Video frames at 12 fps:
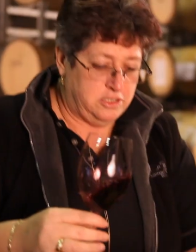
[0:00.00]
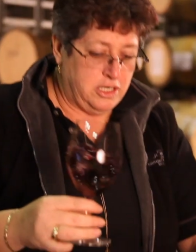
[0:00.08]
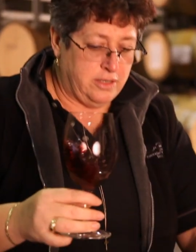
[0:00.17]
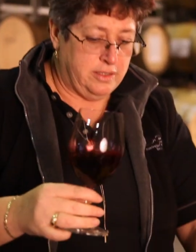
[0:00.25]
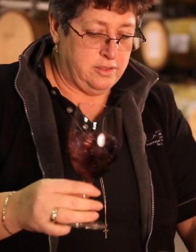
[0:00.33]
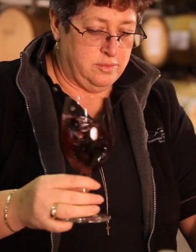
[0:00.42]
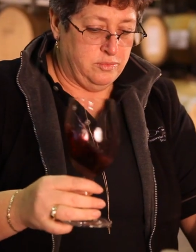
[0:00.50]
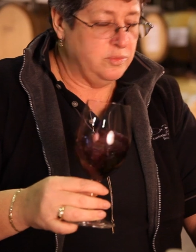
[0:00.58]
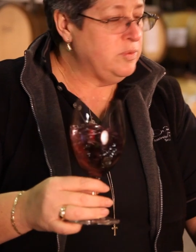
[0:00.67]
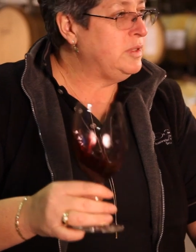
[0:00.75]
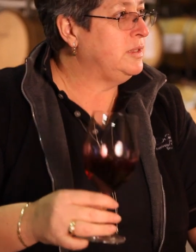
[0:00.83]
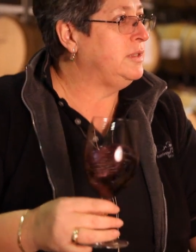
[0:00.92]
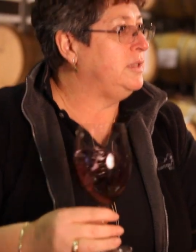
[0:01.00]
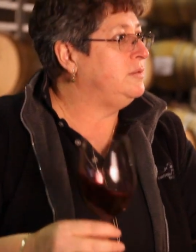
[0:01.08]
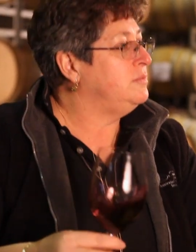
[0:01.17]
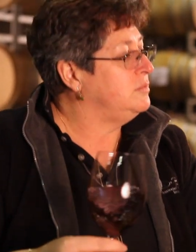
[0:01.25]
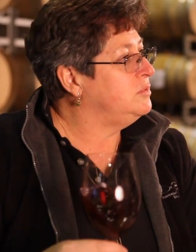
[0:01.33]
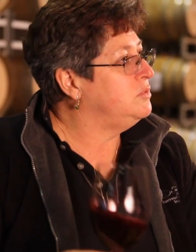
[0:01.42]
showing some really
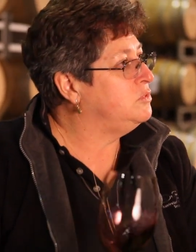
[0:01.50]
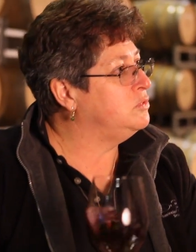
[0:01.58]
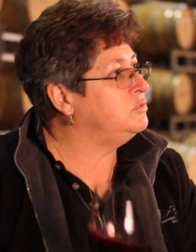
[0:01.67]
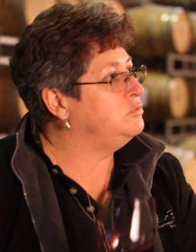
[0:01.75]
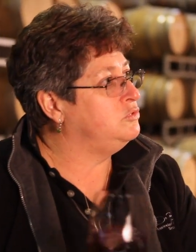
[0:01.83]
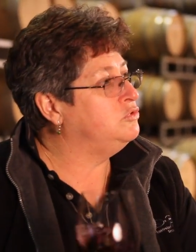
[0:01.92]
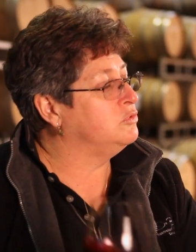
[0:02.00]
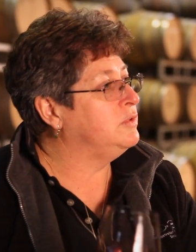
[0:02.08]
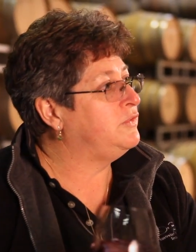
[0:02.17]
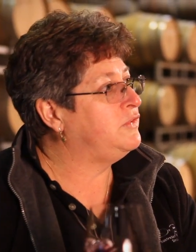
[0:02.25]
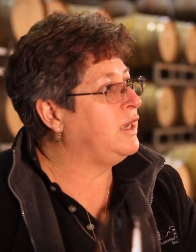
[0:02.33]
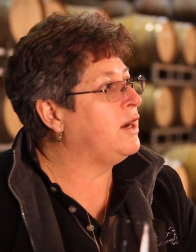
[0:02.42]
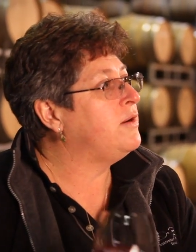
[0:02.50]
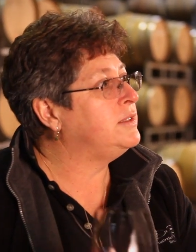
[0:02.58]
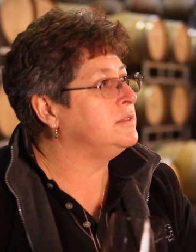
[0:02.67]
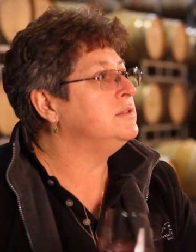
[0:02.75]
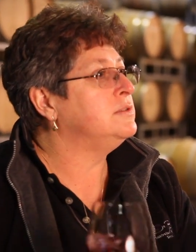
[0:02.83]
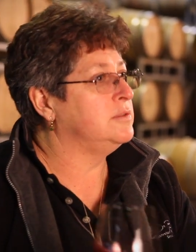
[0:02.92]
good Durif
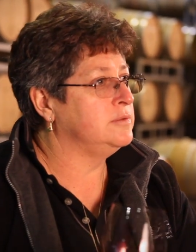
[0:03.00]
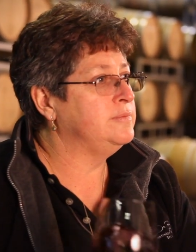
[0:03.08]
characters